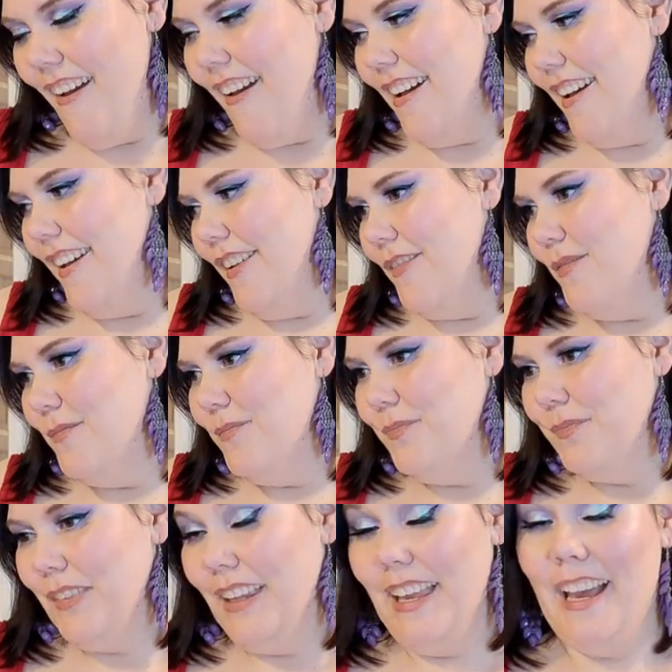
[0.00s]

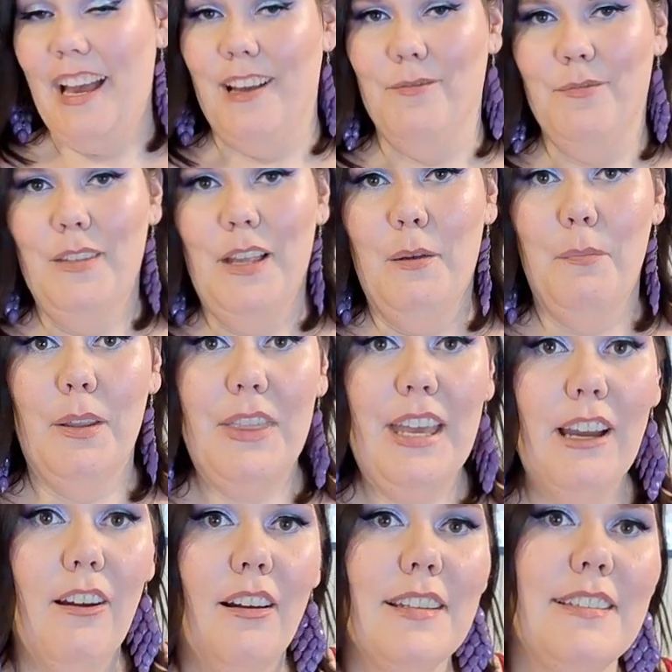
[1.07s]
yeah, but
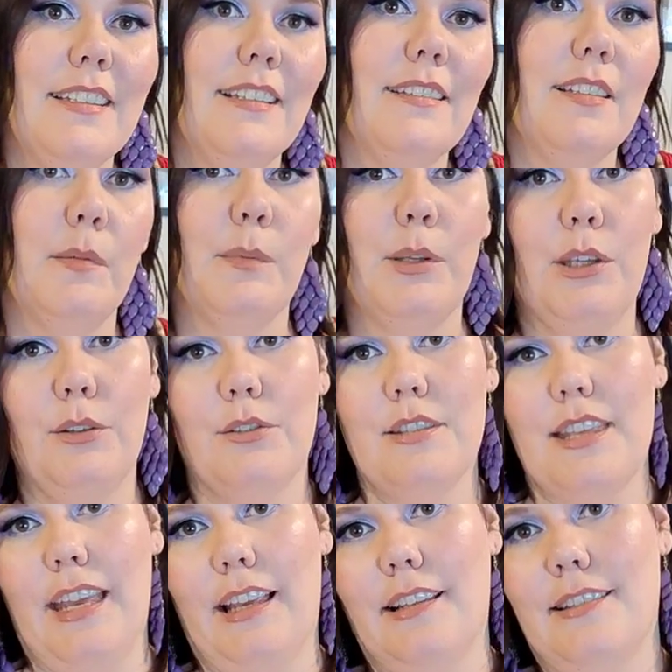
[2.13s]
there are still some cute
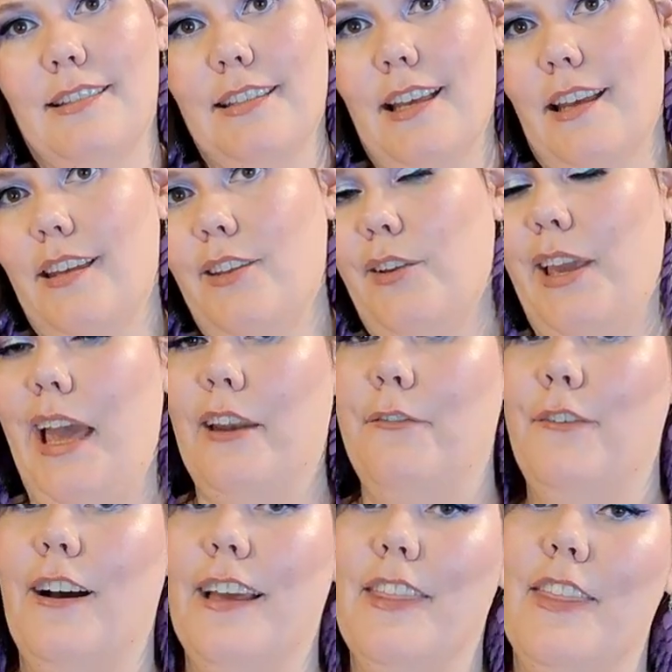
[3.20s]
things. You can
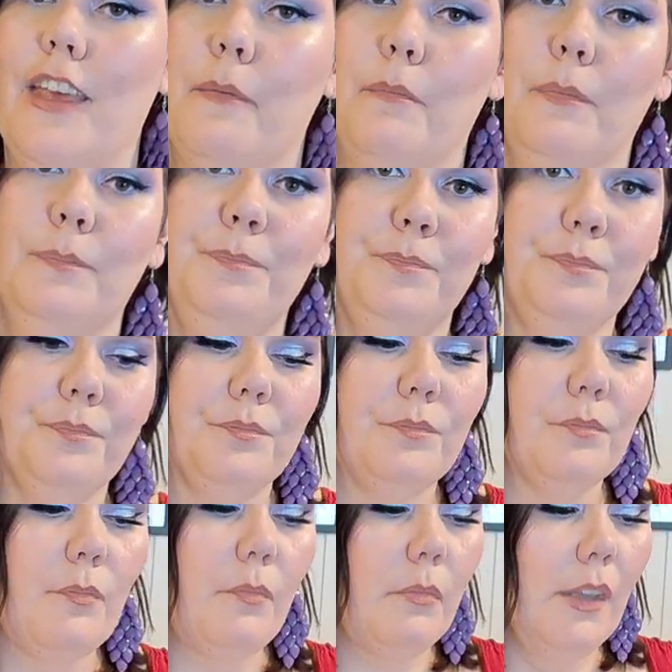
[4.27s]
find them.
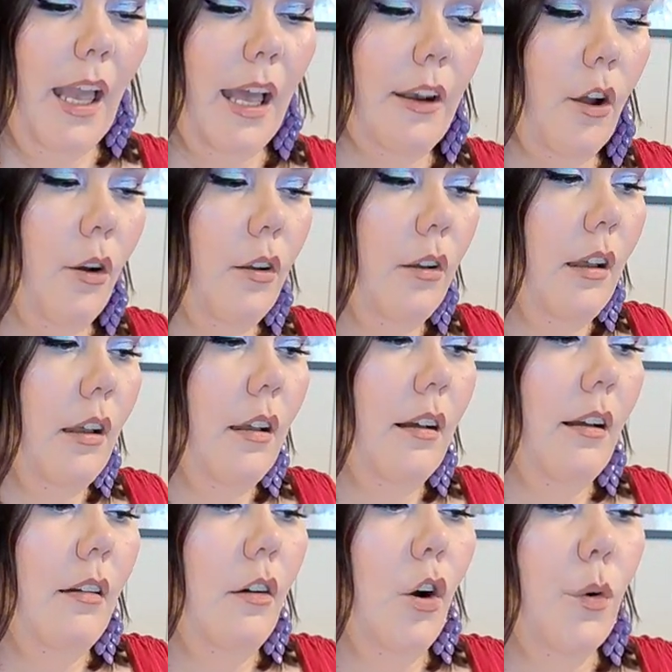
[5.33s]
And
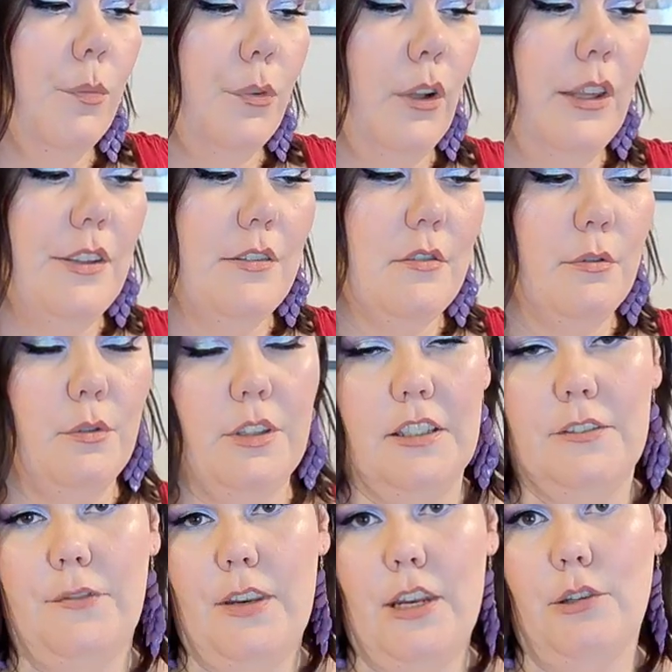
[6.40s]
hopefully through
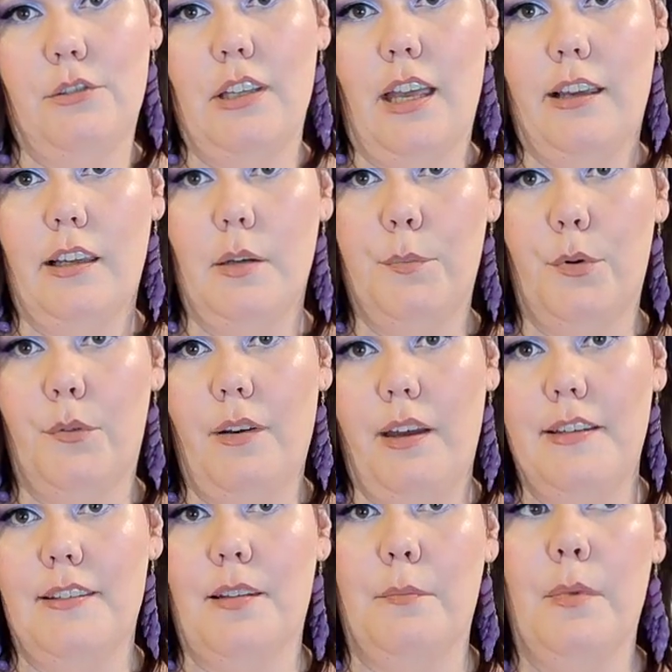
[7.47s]
these videos I can
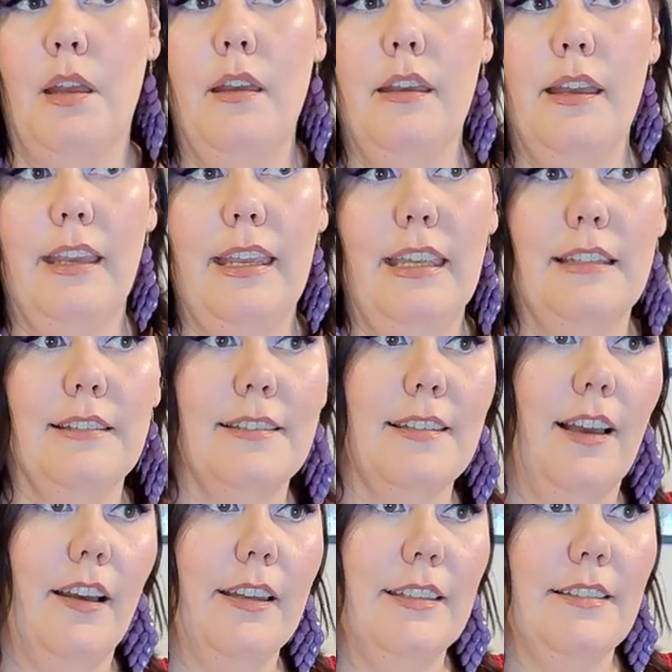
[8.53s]
provide some
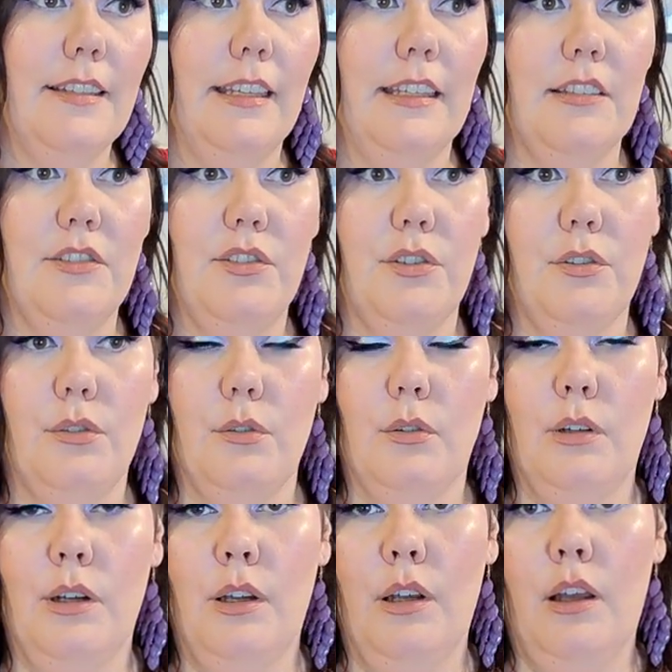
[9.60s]
insight into